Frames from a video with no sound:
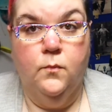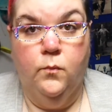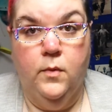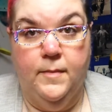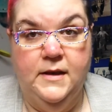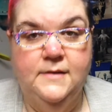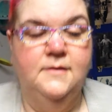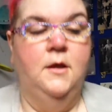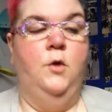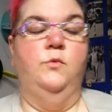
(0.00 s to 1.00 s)
women,
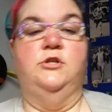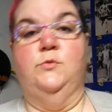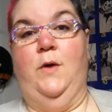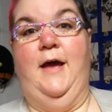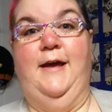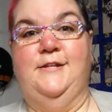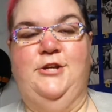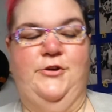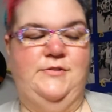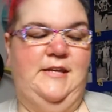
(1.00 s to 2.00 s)
which is why I
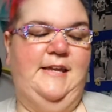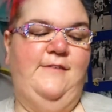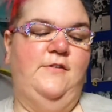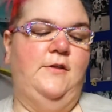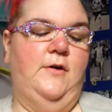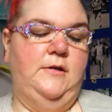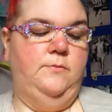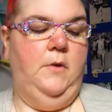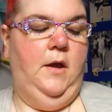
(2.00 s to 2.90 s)
chose it, even though I